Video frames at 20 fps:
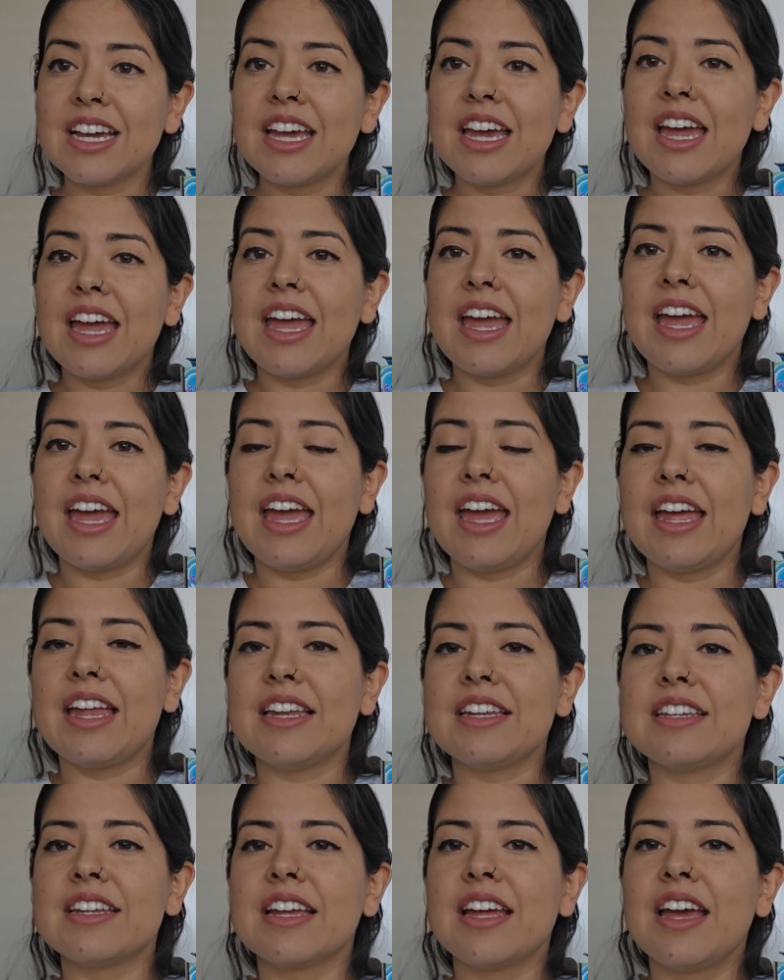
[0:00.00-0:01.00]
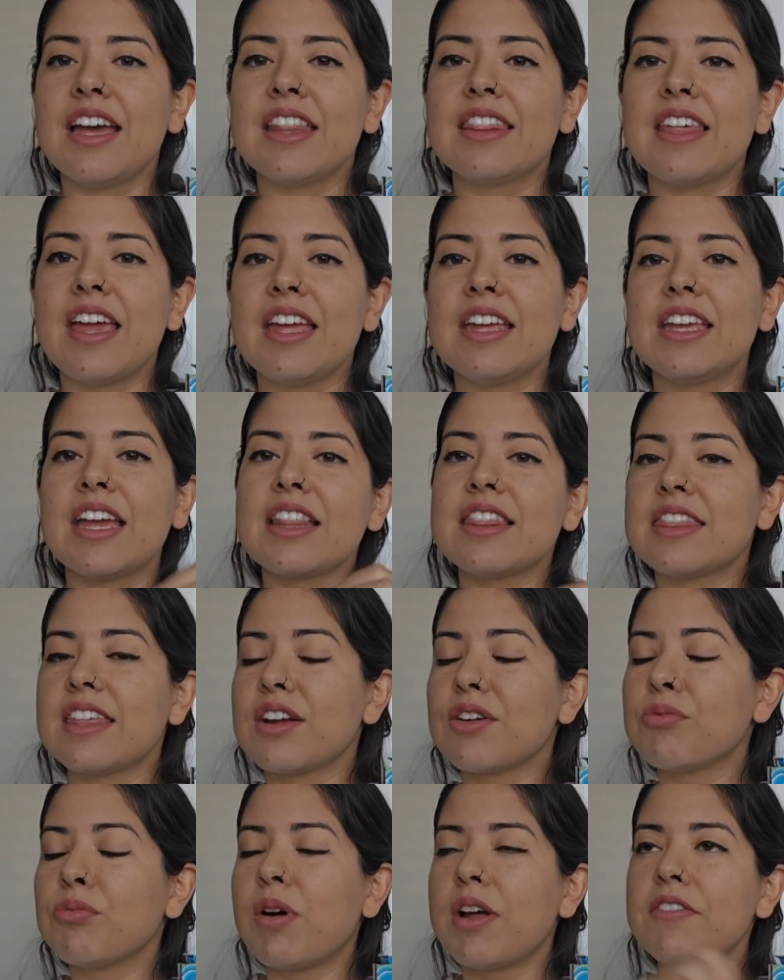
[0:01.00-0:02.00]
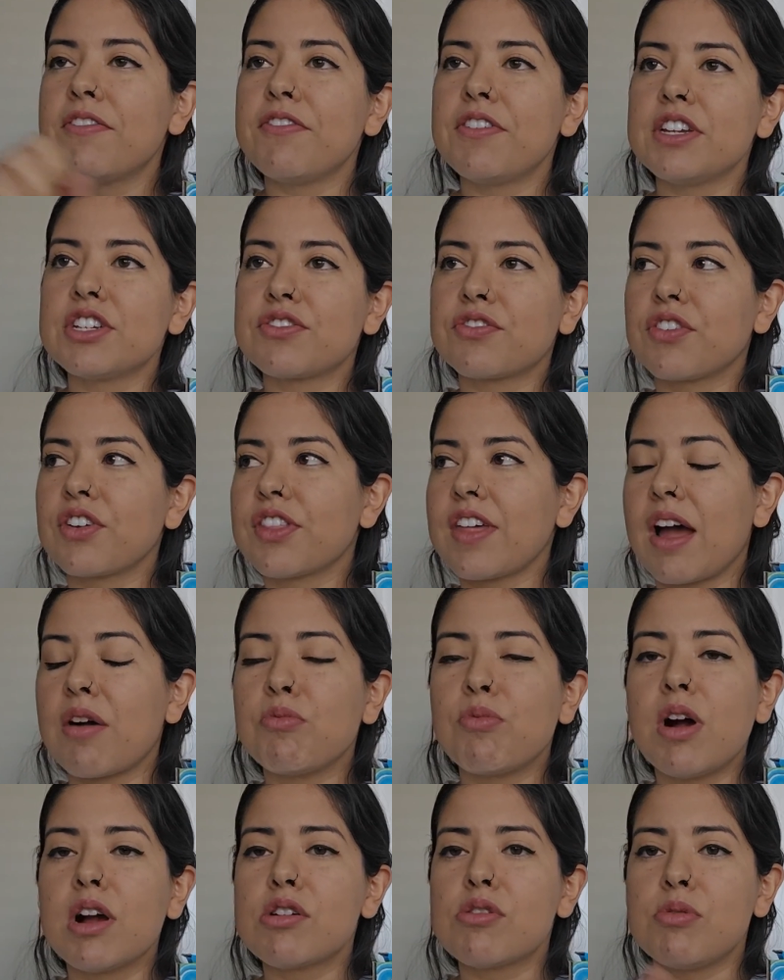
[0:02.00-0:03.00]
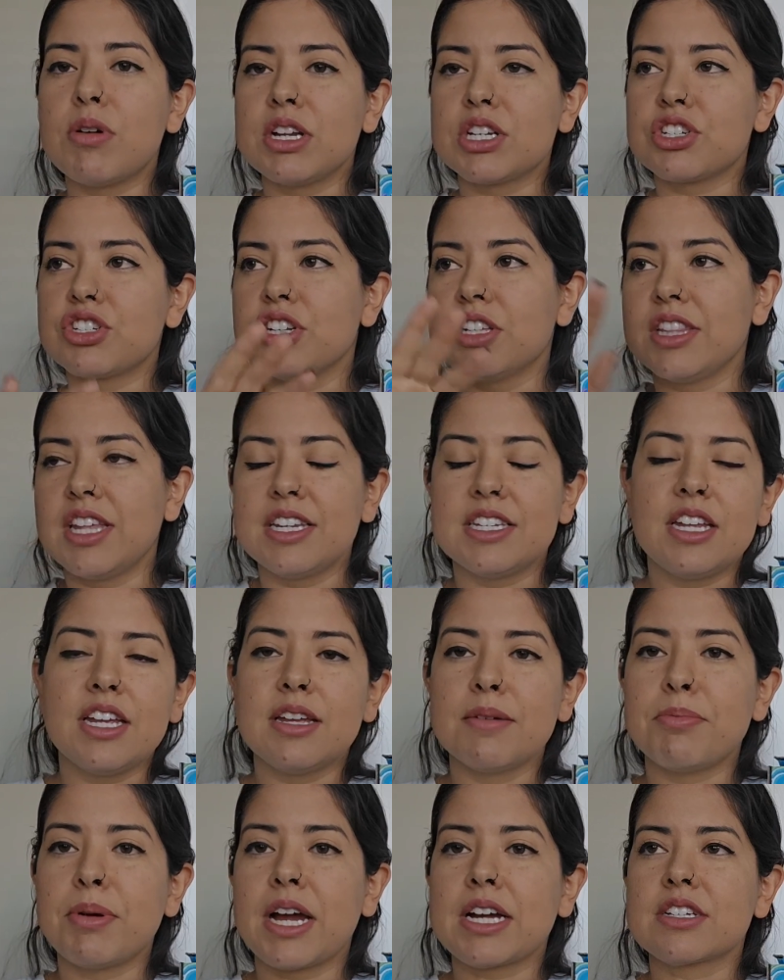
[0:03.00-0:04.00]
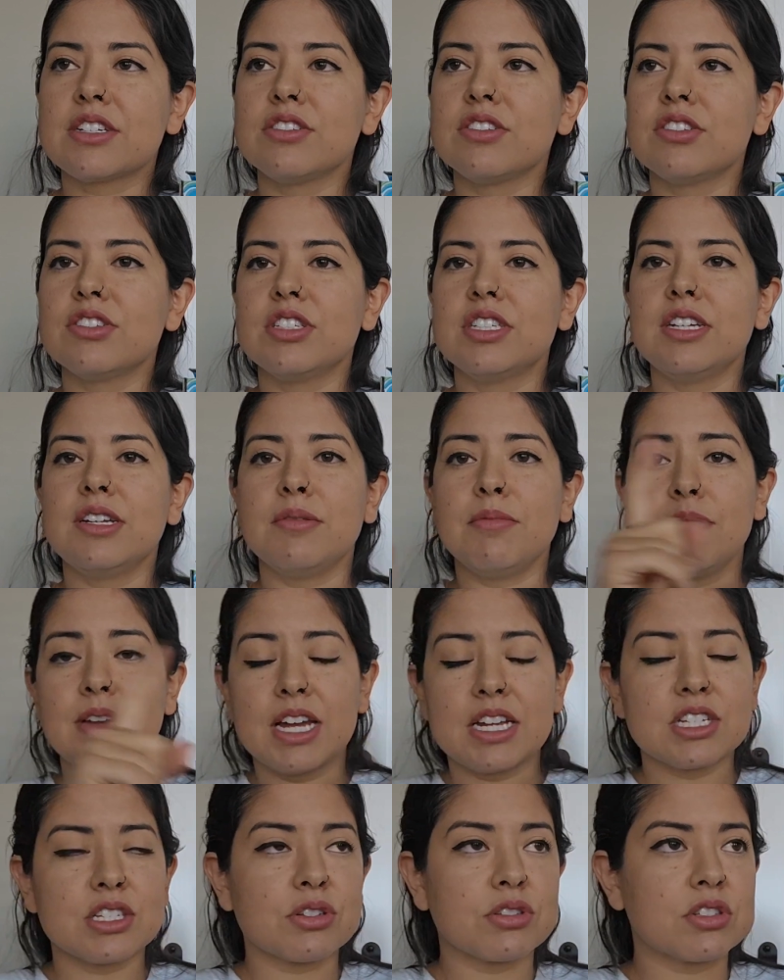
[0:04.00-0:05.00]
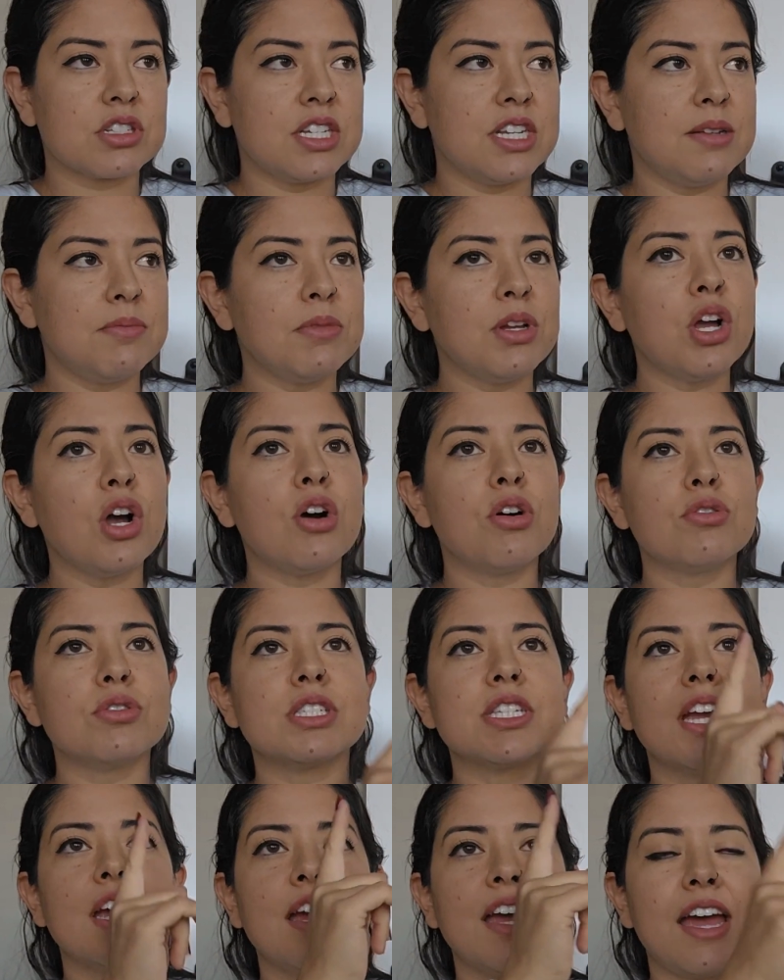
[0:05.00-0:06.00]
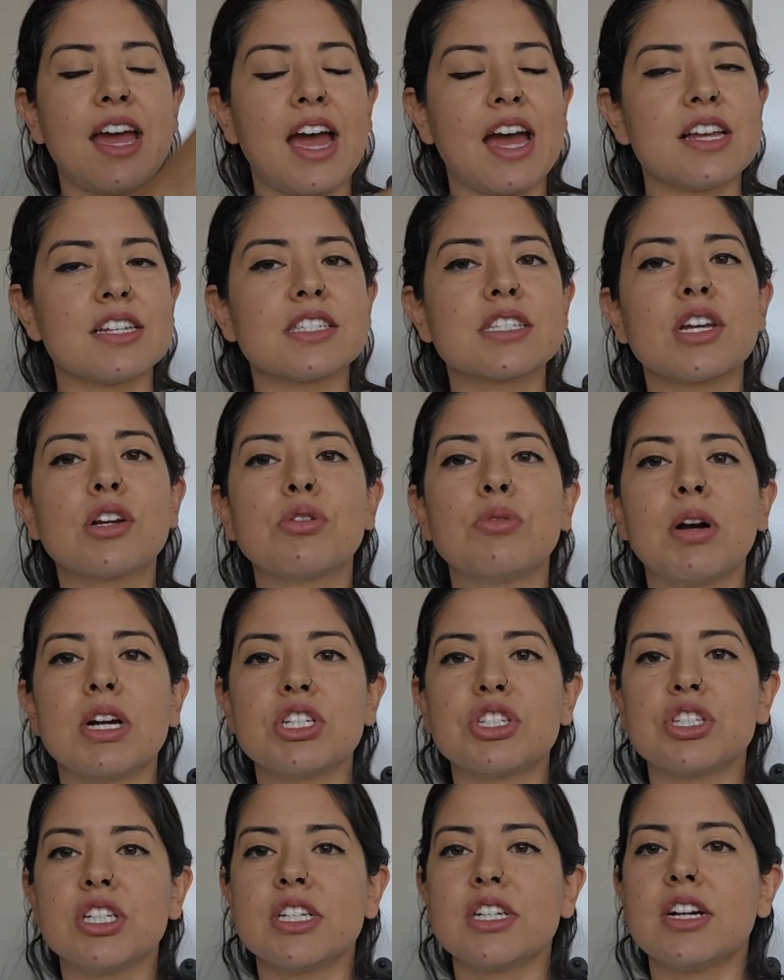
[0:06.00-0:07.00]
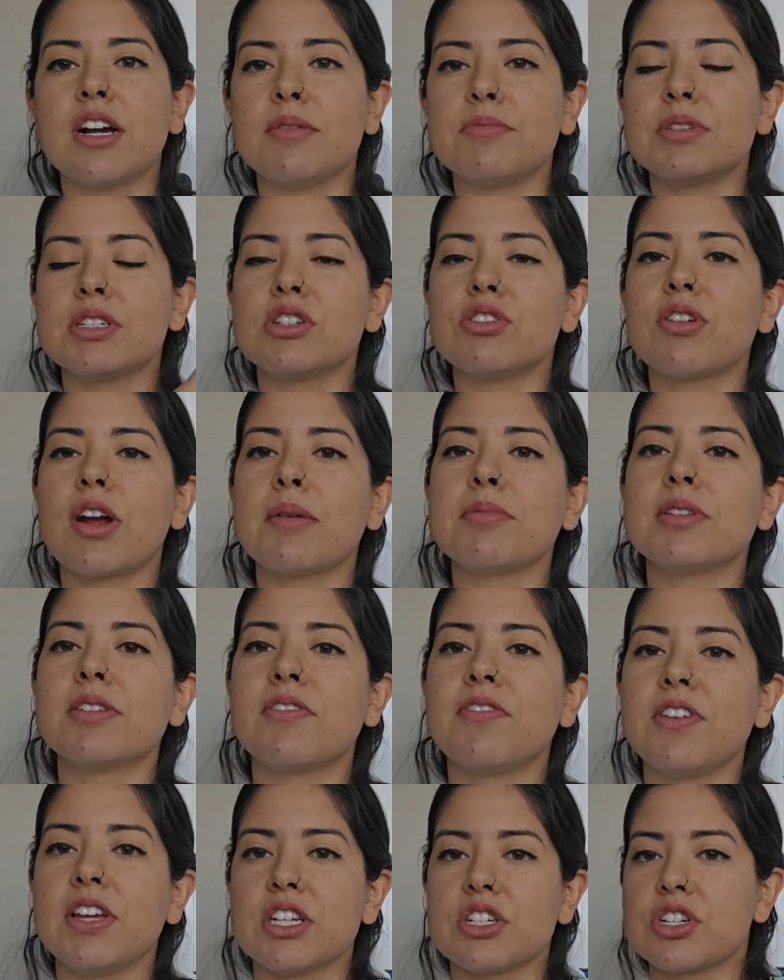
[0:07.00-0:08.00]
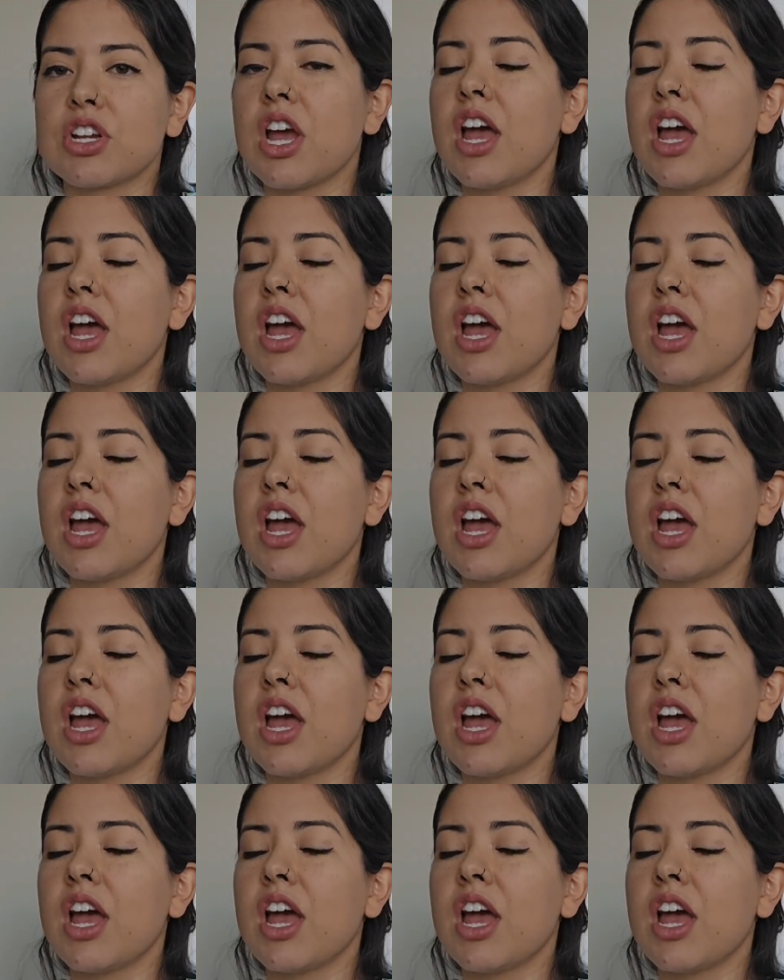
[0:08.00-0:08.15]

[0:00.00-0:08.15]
and they get their one fish for that one question. They take it back to their team. Next team goes, asks a question, comes and grabs a fish.